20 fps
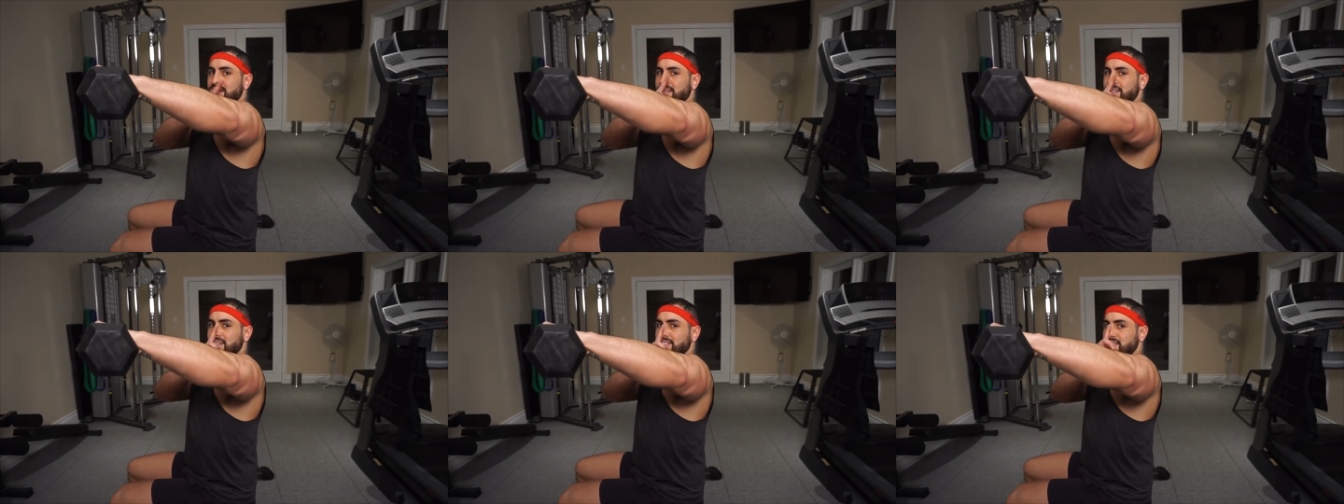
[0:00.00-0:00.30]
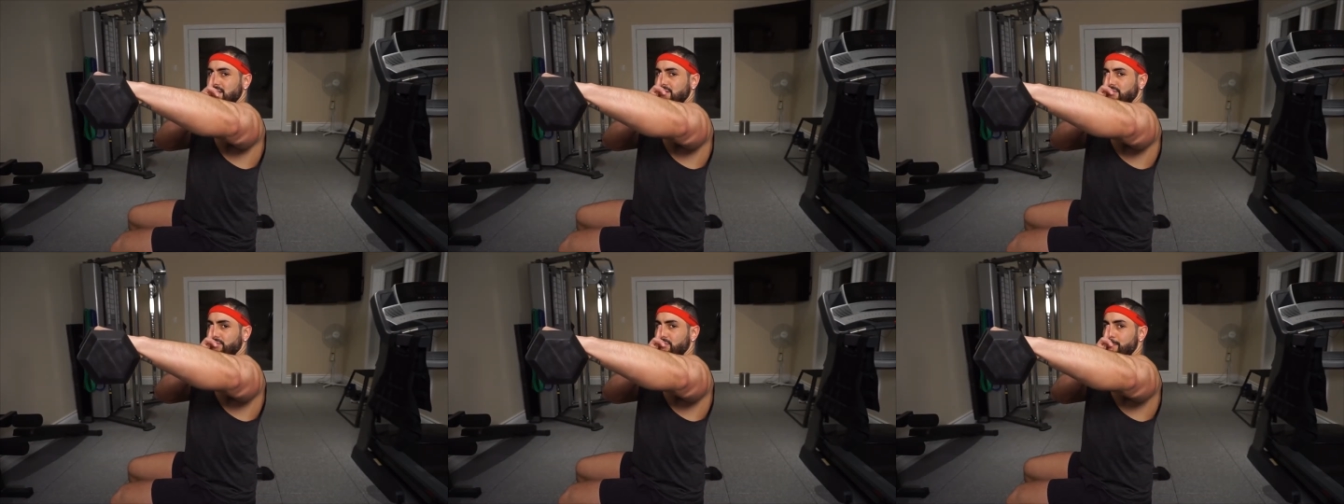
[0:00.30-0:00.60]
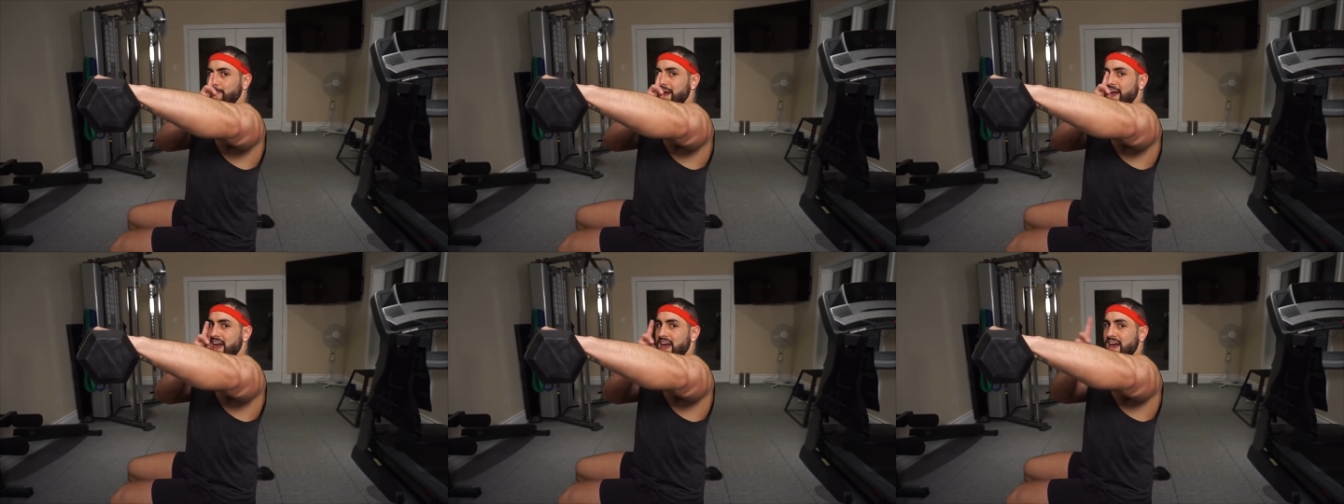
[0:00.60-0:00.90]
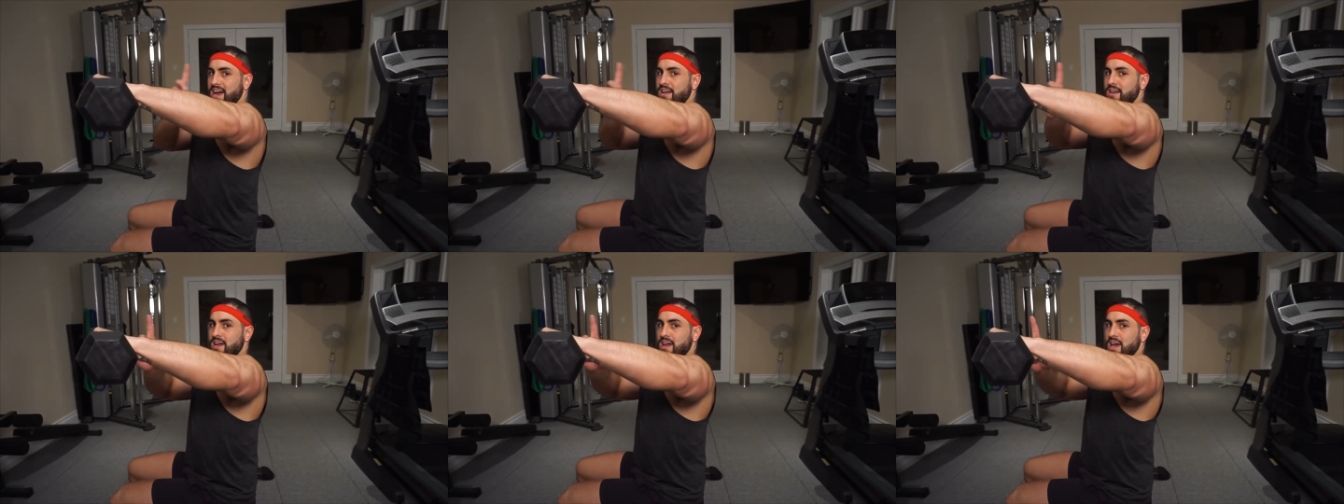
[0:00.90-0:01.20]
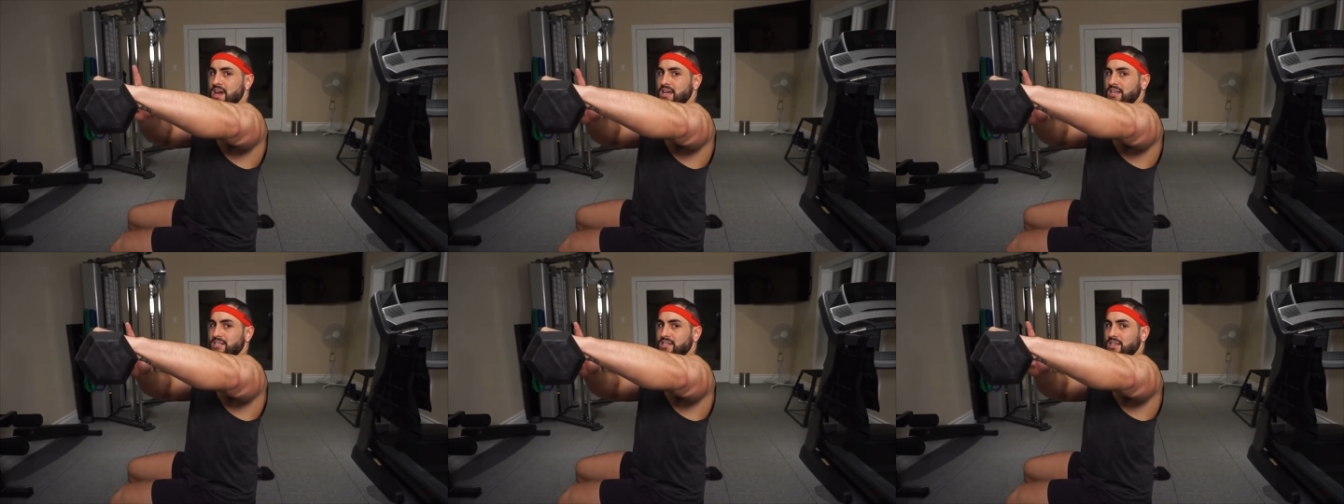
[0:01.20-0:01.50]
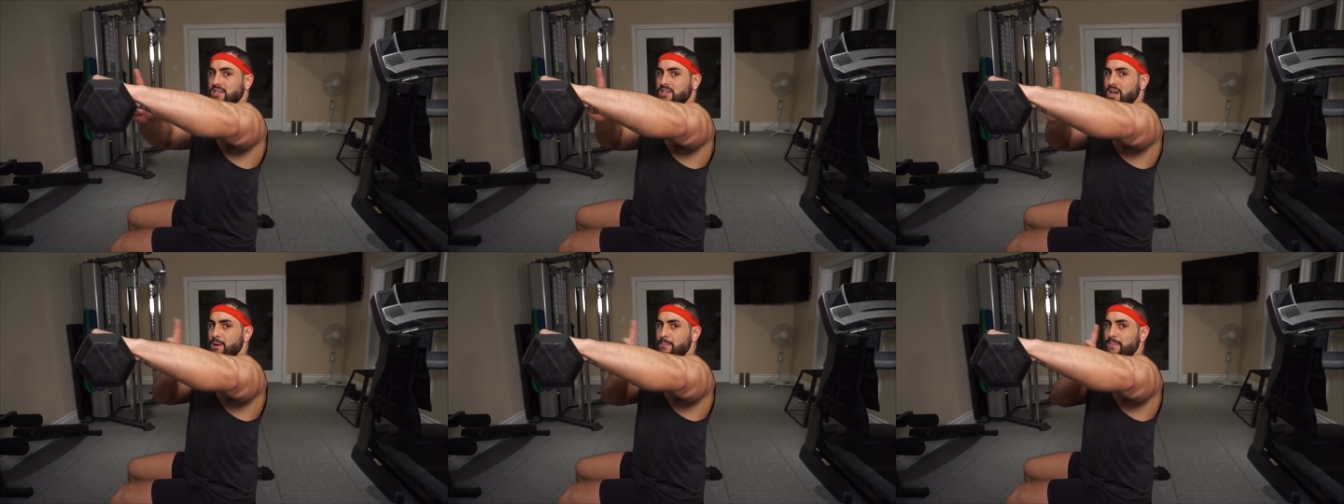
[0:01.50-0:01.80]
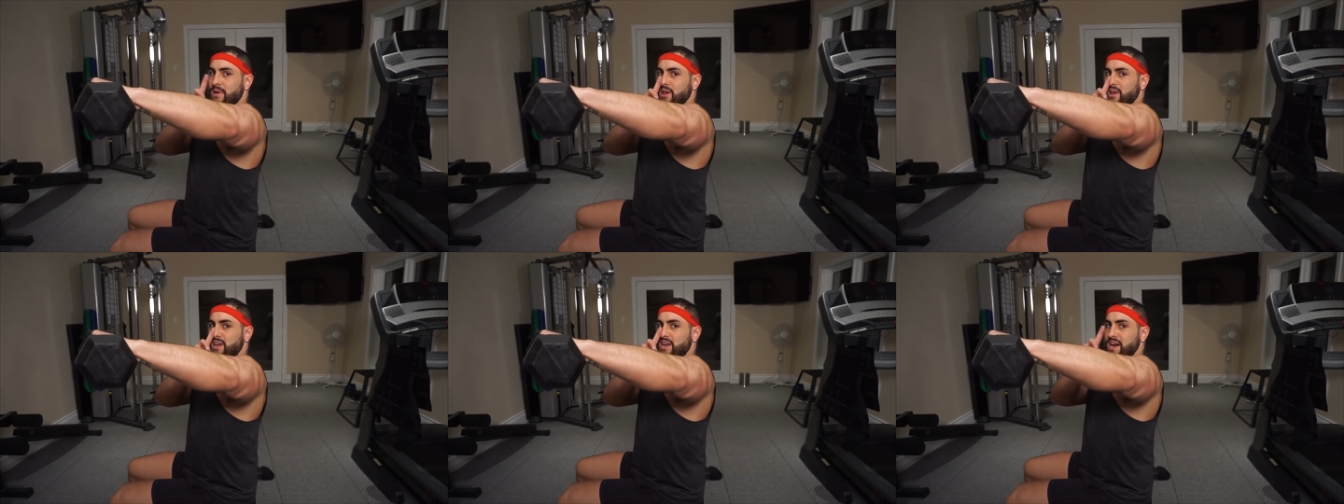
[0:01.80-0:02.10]
the distance from my head to the
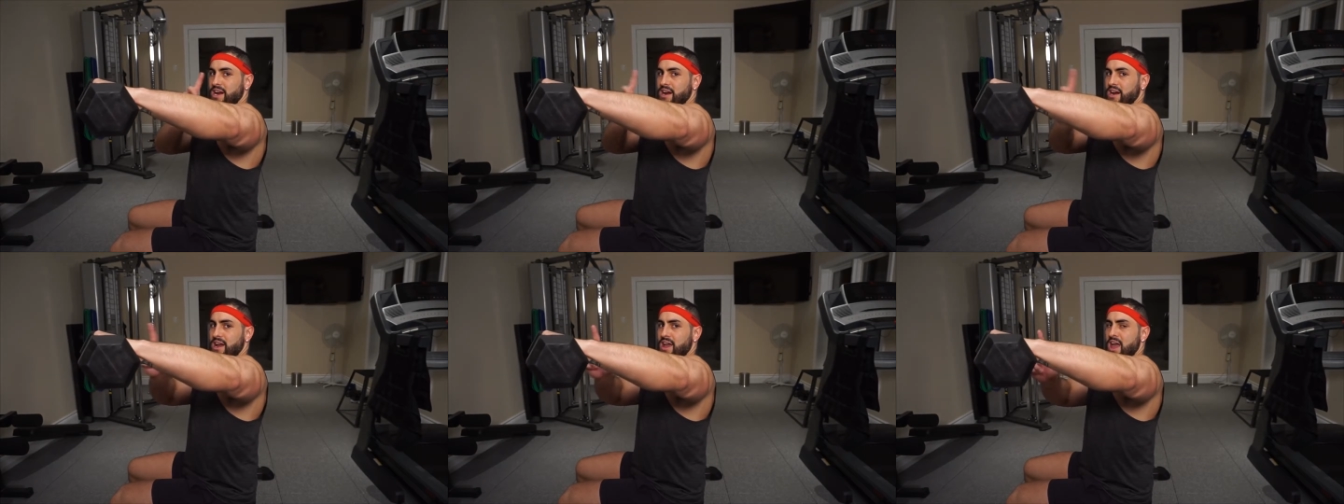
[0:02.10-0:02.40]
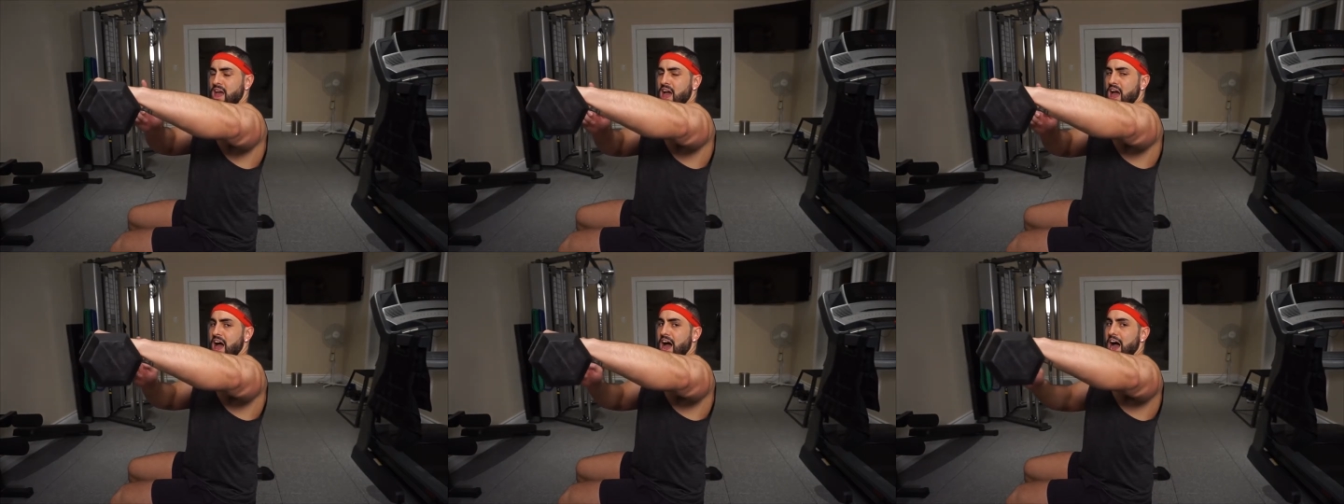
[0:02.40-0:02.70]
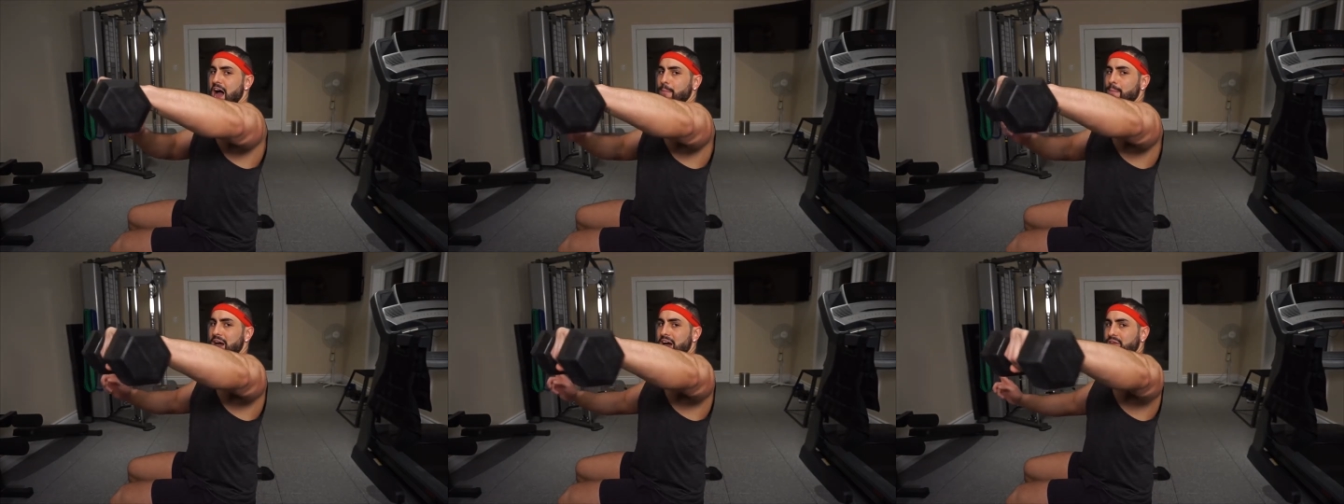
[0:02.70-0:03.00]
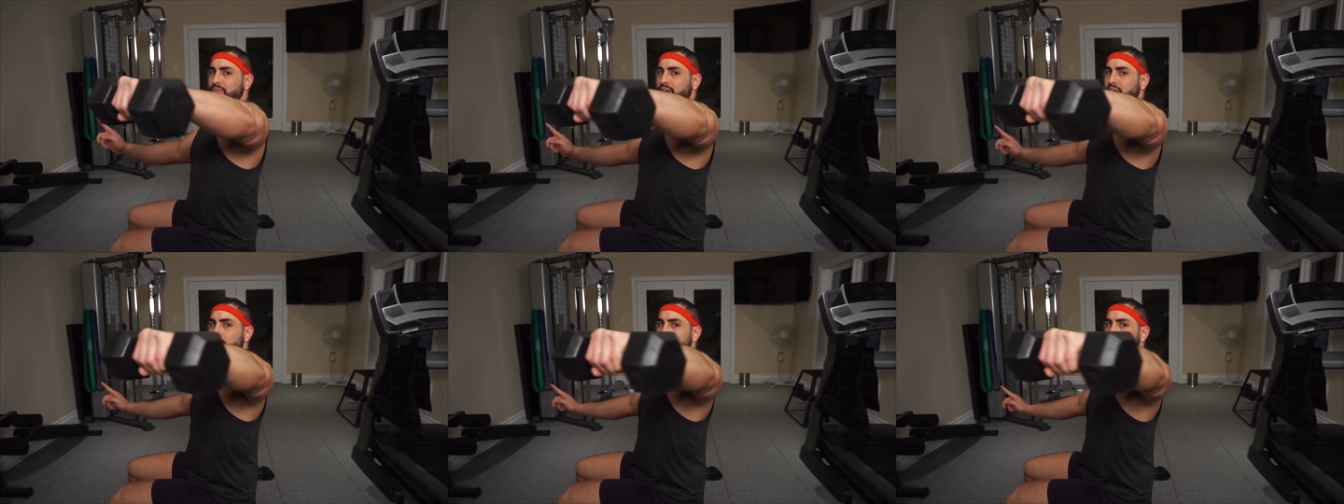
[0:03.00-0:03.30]
dumbbell here, I'm having